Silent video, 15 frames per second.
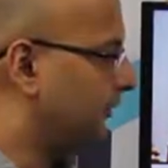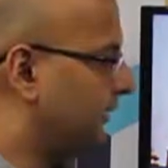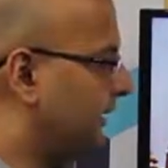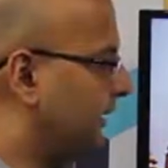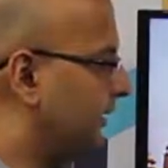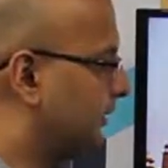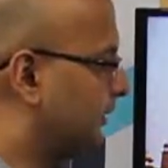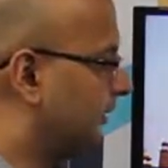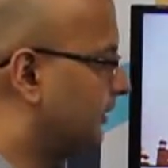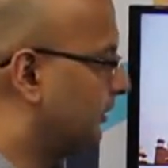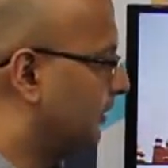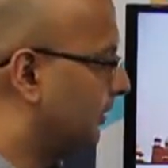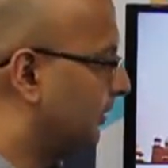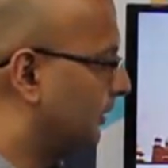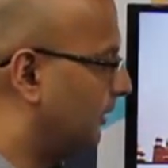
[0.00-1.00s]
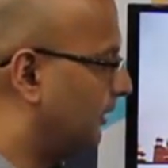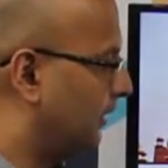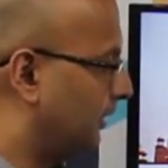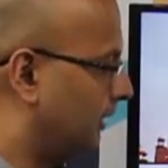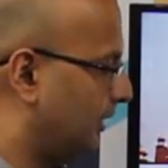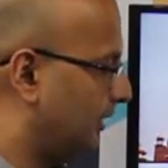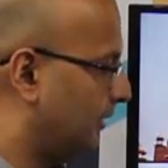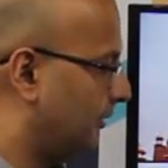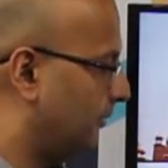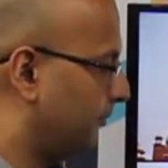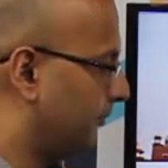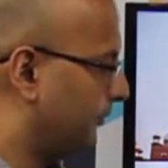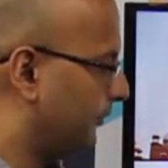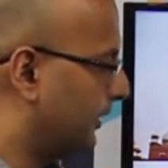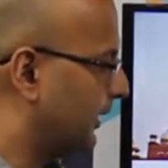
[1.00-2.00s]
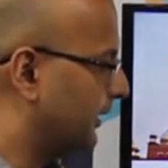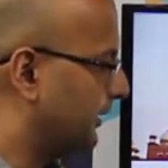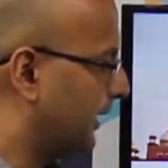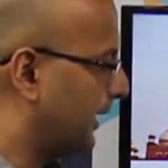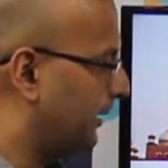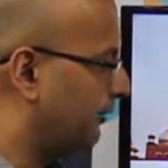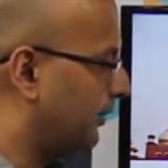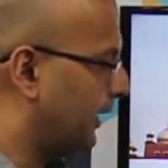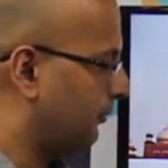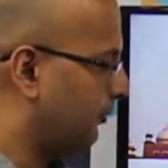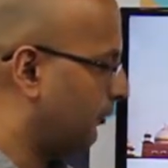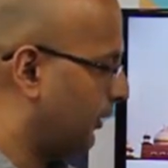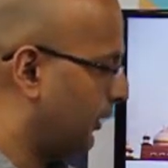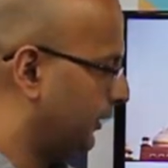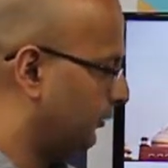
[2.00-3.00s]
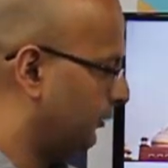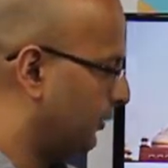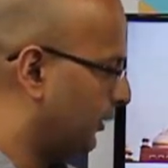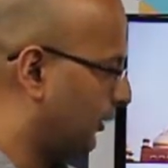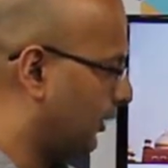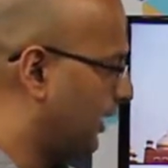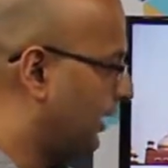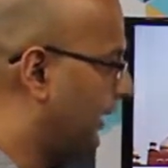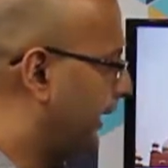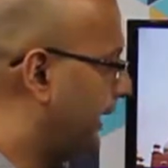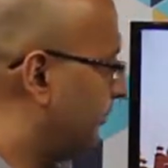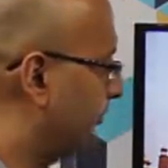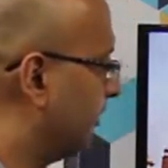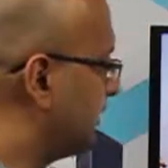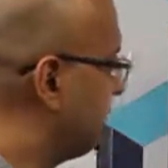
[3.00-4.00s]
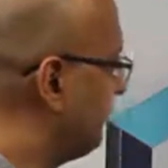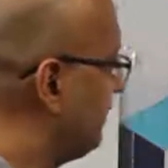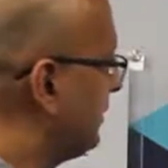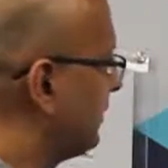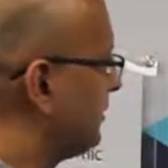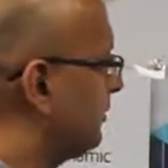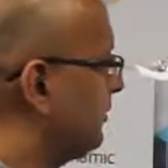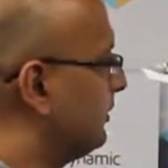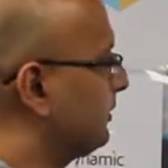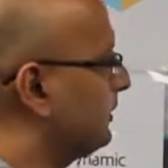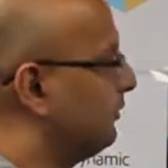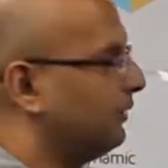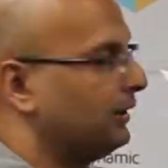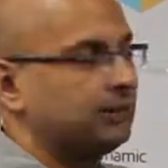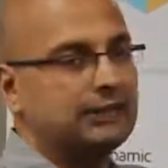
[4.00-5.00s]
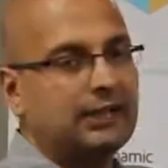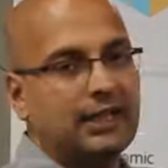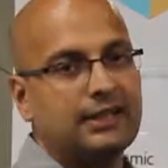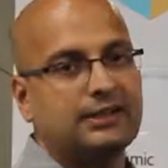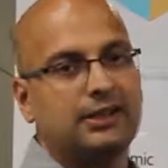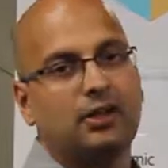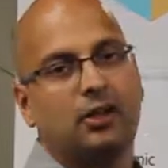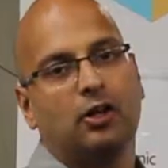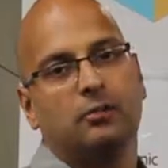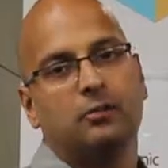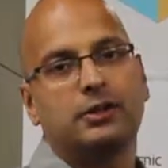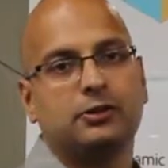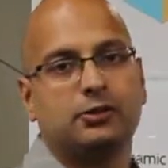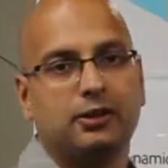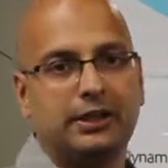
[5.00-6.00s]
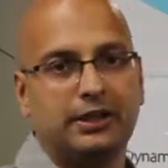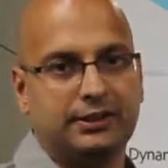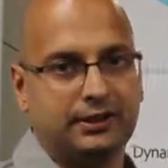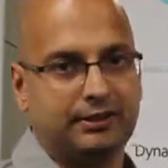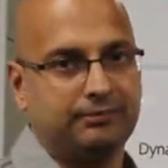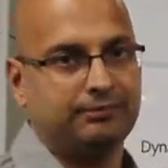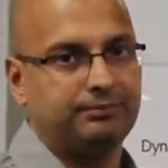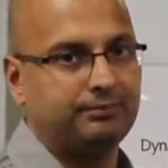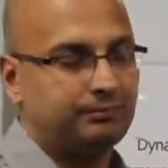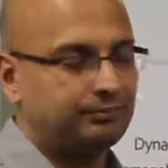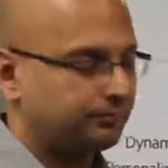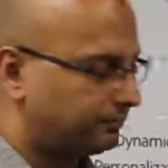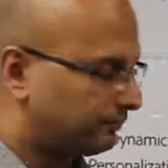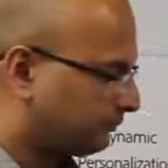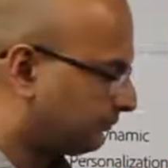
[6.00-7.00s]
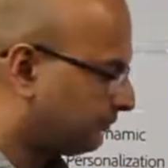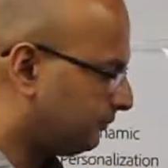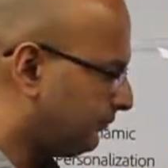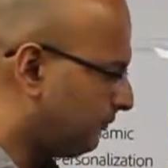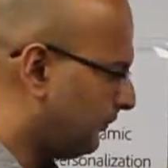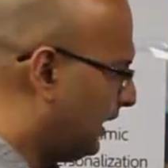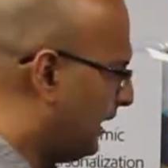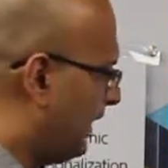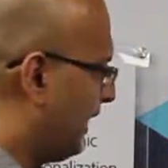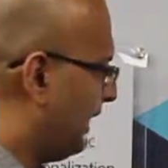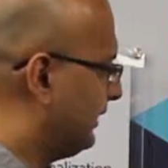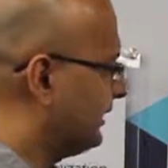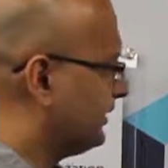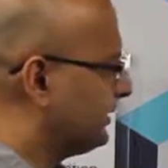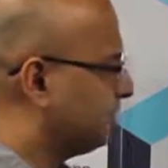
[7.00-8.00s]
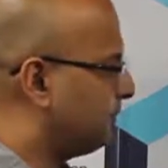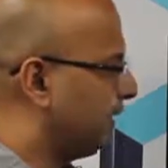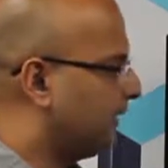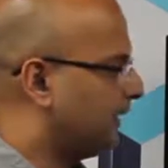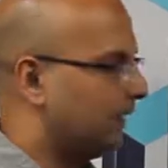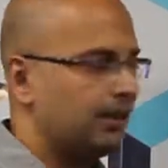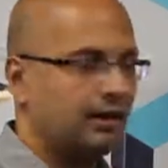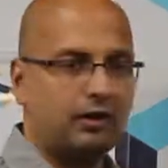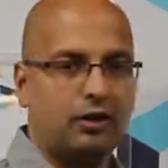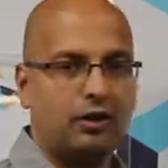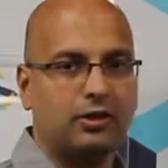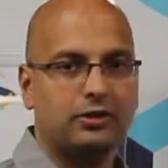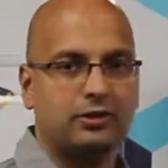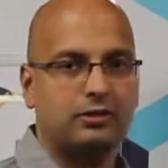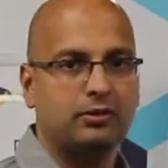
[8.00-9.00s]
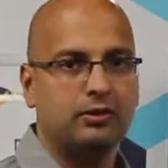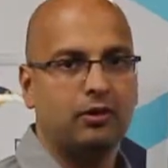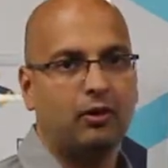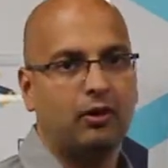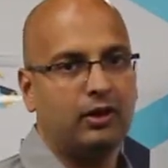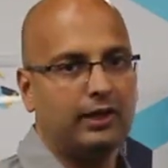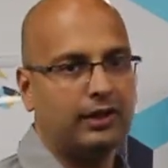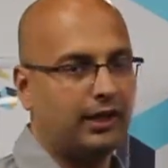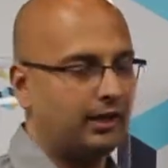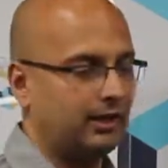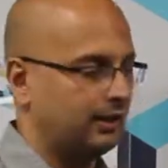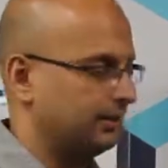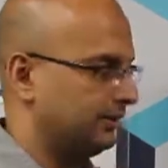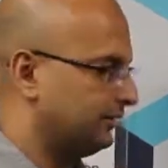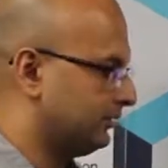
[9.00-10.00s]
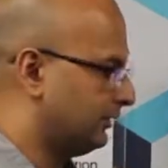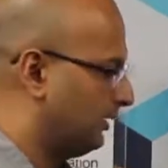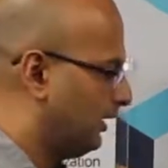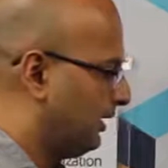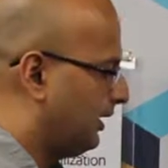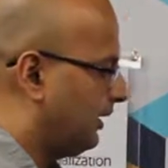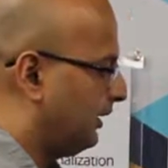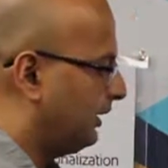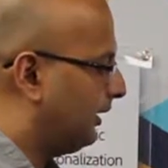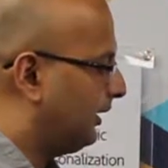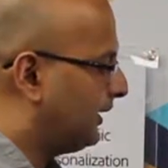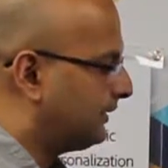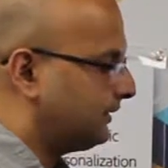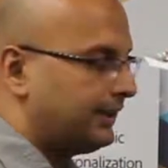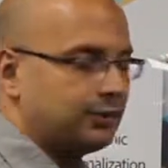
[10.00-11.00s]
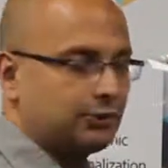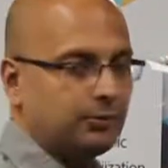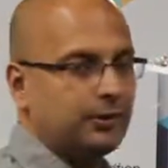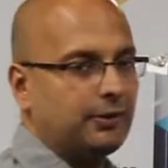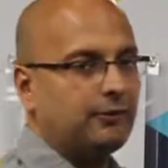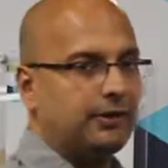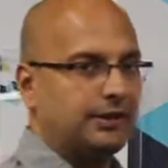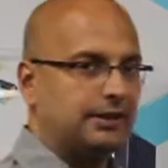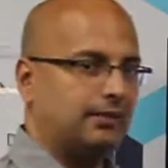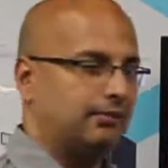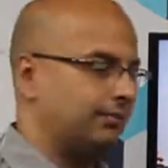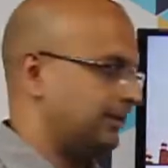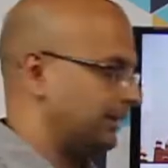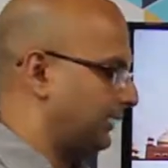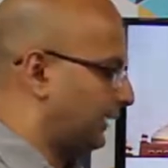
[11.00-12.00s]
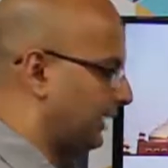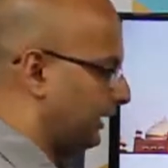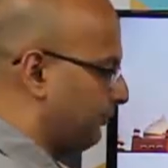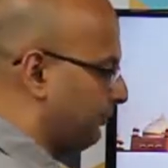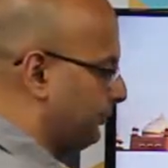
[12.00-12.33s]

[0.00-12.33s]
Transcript: of these words, laid-back morning walk, aimless evening strolls, are words that are synonymous to leisure. And this has been done across all the articles. Now let's take Suman for example, another